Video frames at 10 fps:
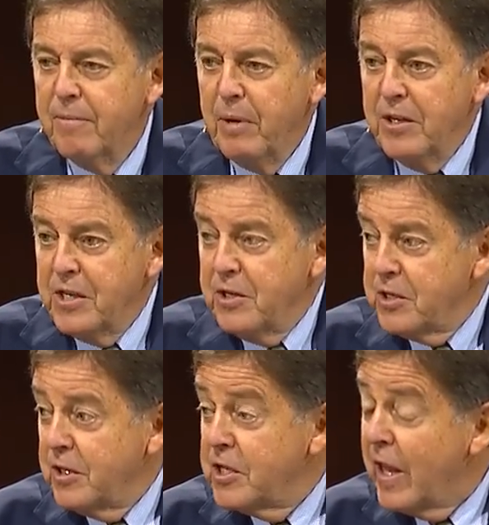Be easy
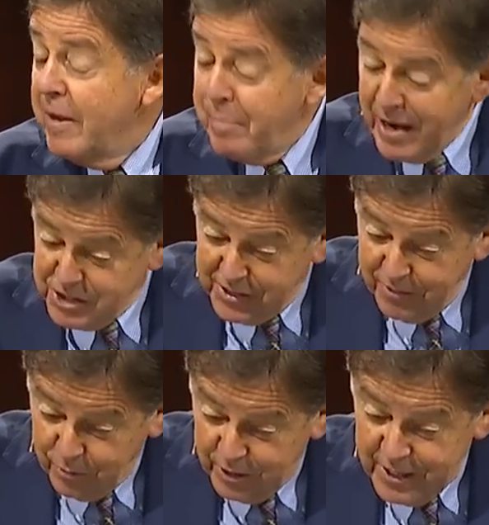just to slide past
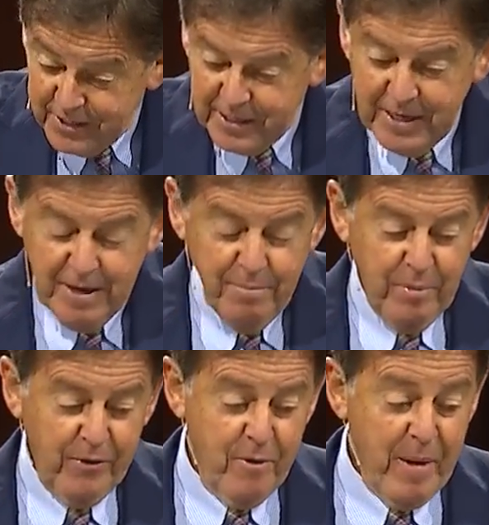that, wouldn't it?
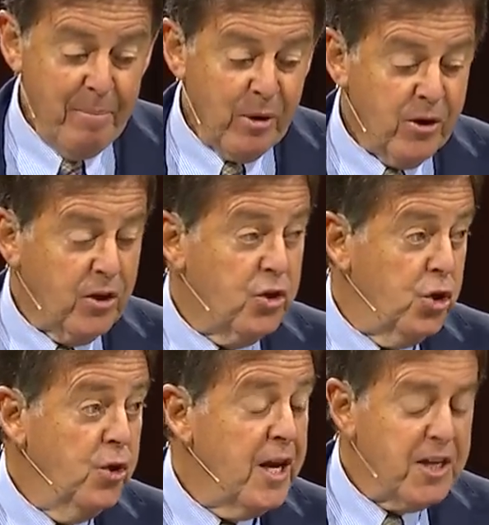But remember,
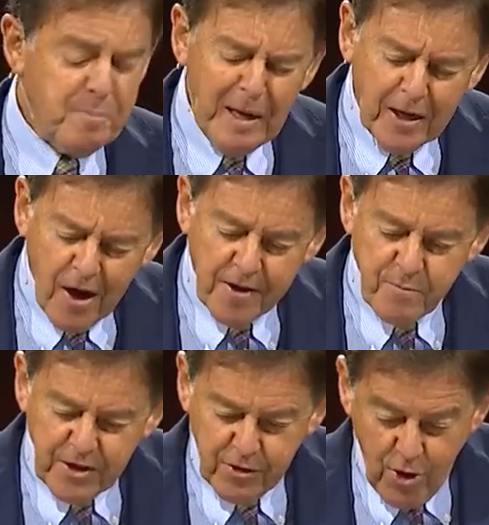Jude has begun
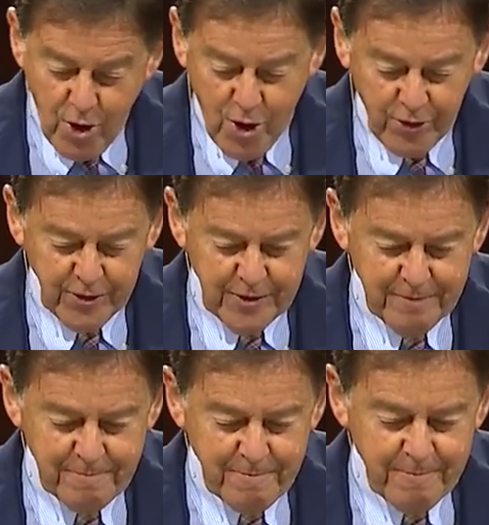with God.
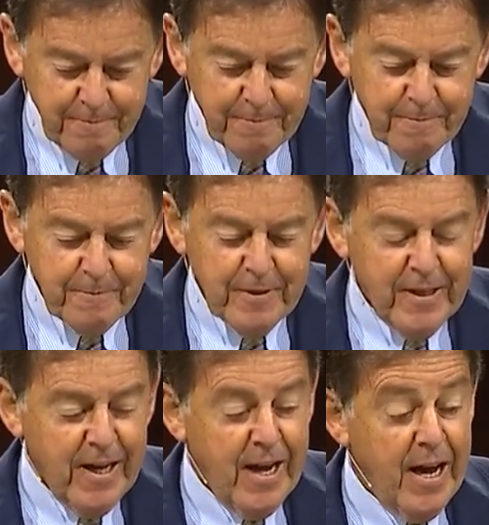
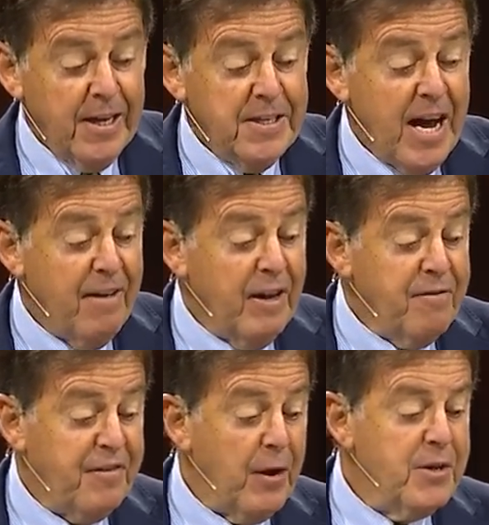And
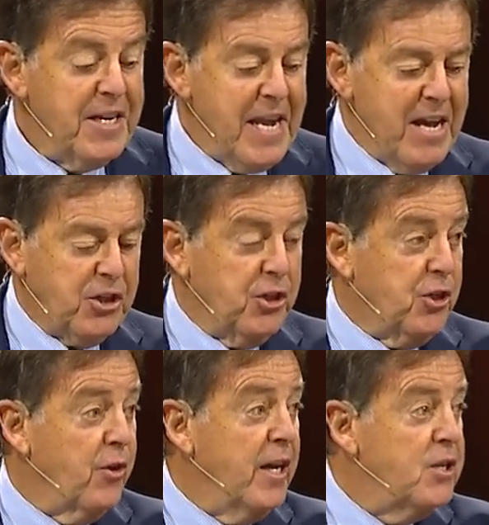having found it
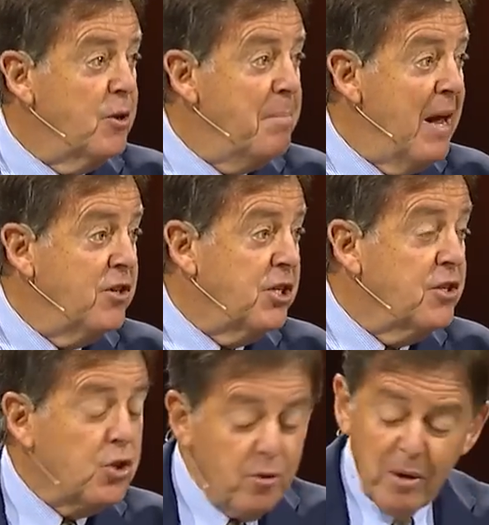necessary to
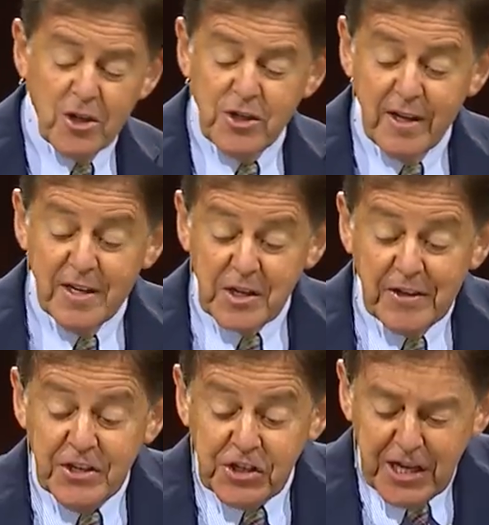mention so much that is
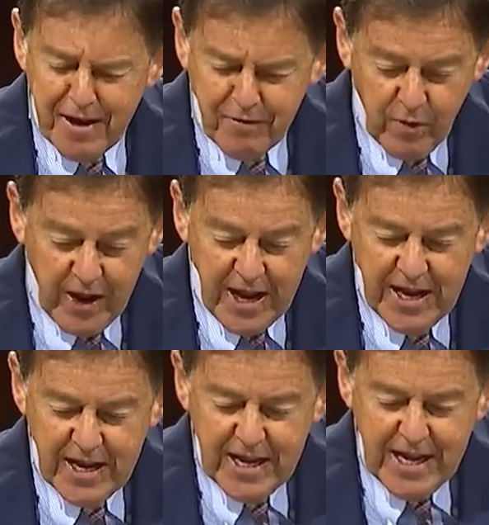unsavory,
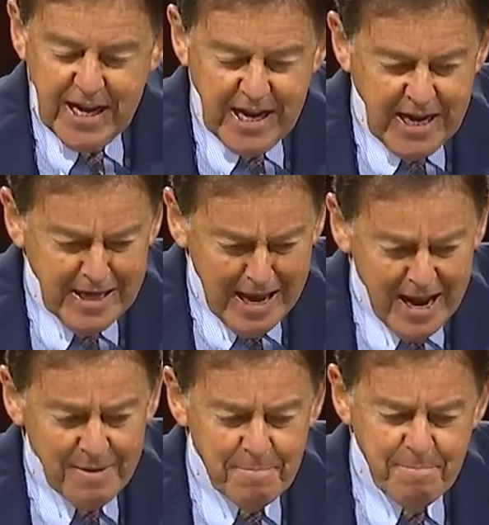he
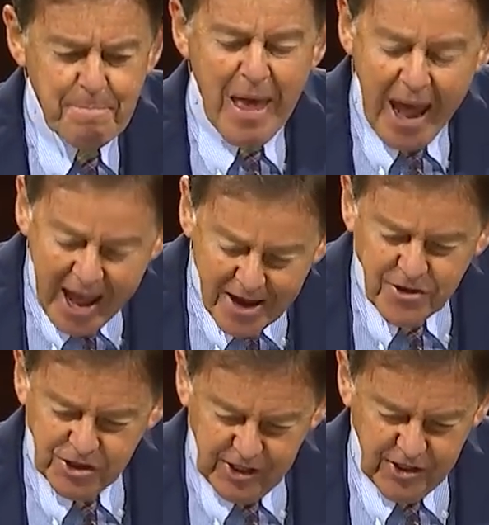then
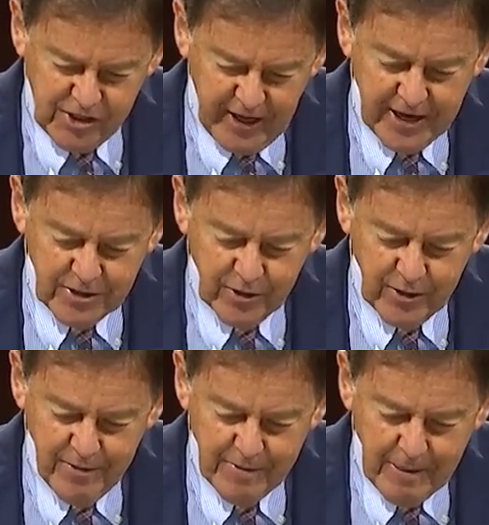ends his
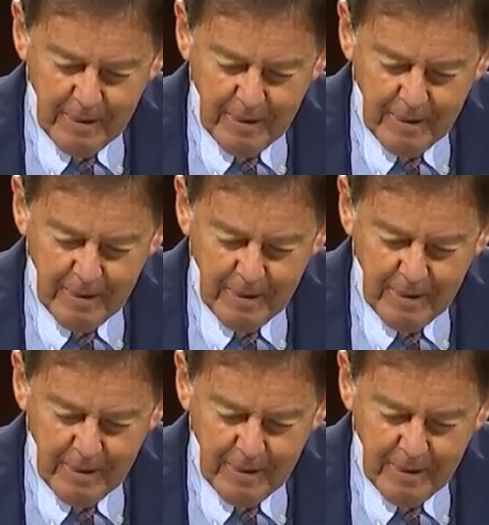letter